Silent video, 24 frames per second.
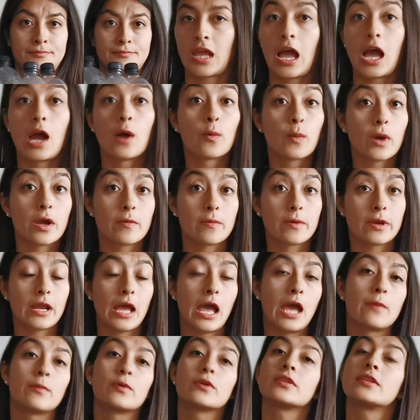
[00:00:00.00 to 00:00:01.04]
However,
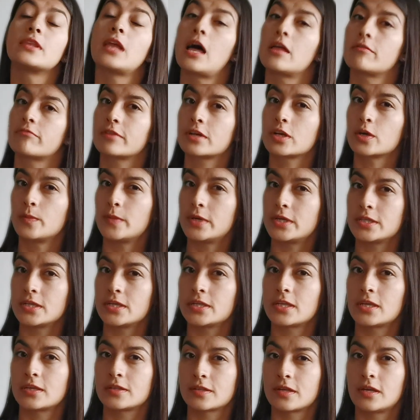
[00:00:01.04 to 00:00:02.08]
I would not recommend it
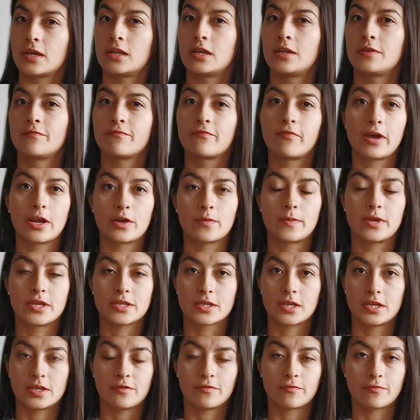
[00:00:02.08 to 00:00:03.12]
as an
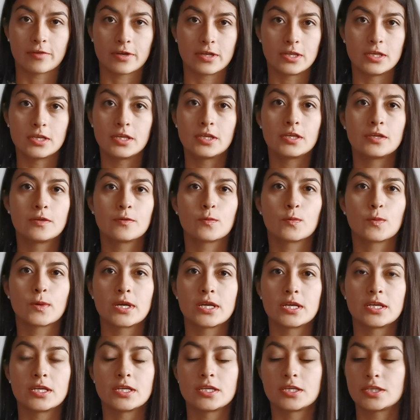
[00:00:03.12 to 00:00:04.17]
environmentally friendly
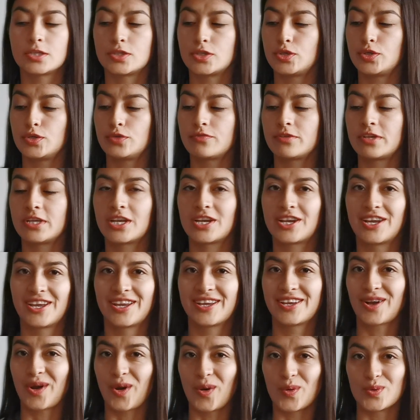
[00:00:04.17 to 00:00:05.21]
way to drink
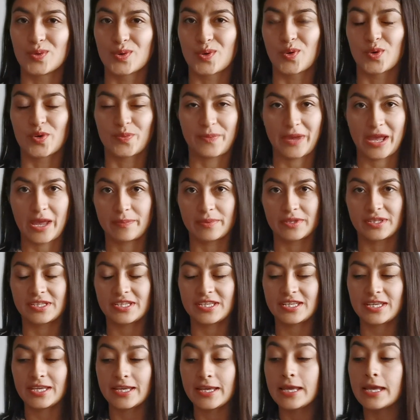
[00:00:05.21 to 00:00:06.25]
Coke or
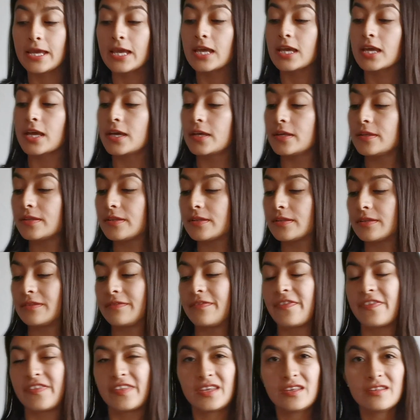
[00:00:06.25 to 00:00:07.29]
Pepsi, because
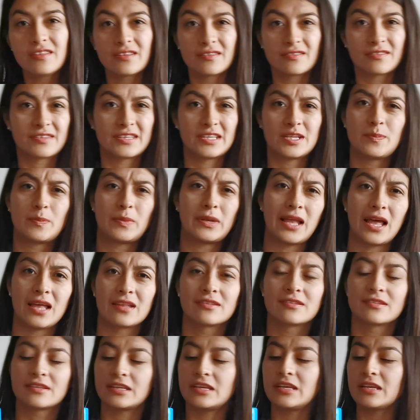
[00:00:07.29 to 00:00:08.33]
this is still
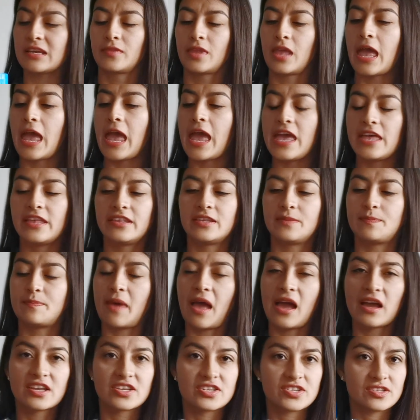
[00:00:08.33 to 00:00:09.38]
plastic and the
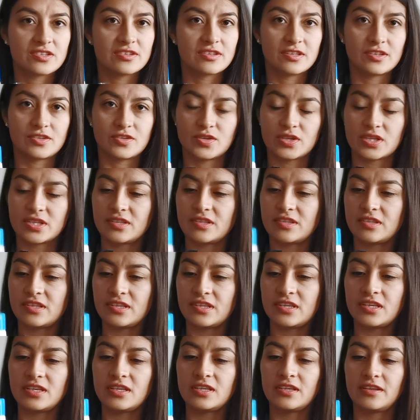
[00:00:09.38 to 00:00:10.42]
packages, as you can
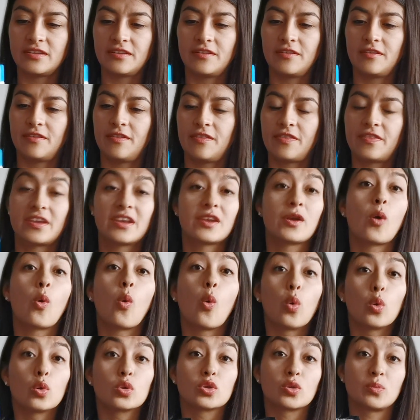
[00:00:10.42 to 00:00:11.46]
see, they're
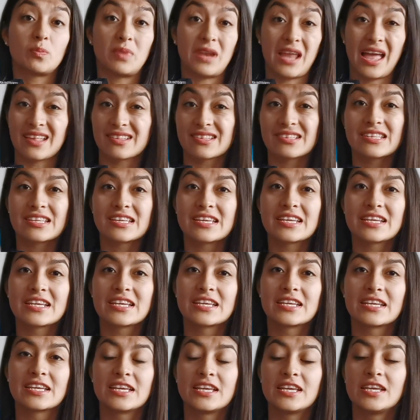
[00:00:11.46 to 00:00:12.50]
also
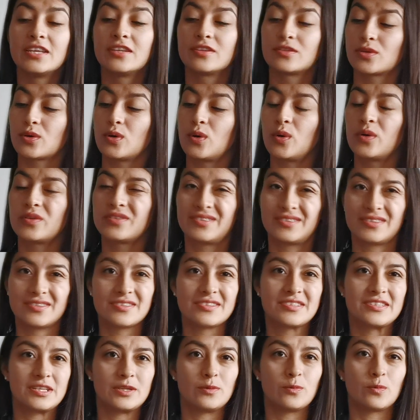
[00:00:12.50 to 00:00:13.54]
plastic, so there's
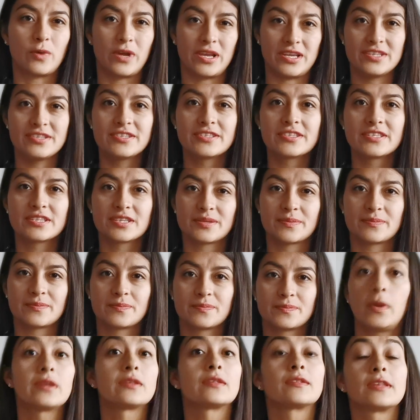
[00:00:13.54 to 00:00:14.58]
still waste,
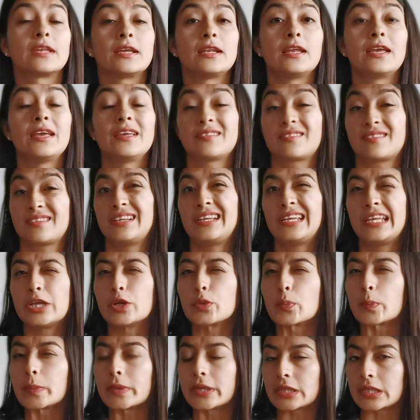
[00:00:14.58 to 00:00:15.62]
but still it's a little
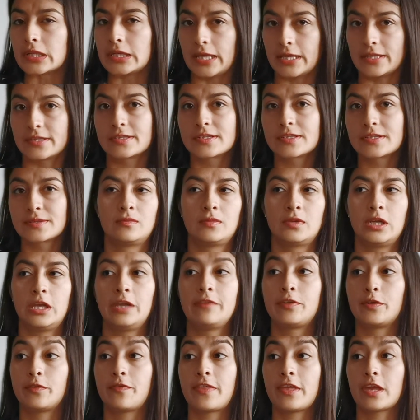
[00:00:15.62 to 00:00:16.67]
bit less.
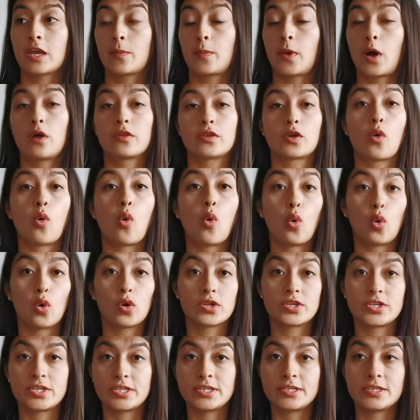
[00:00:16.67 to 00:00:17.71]
If you think about the whole
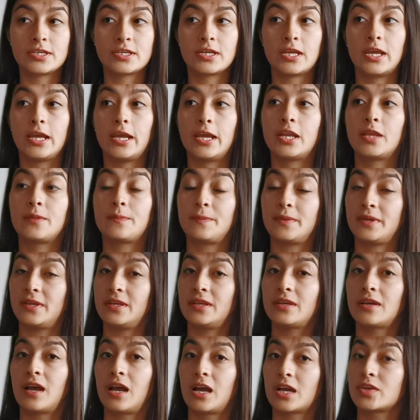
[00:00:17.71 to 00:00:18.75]
year, it'd
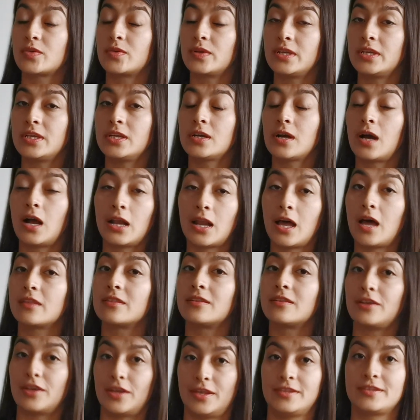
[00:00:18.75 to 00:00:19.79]
be actually a
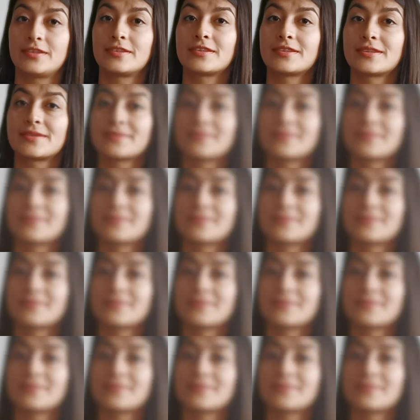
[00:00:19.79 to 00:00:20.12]
lot less.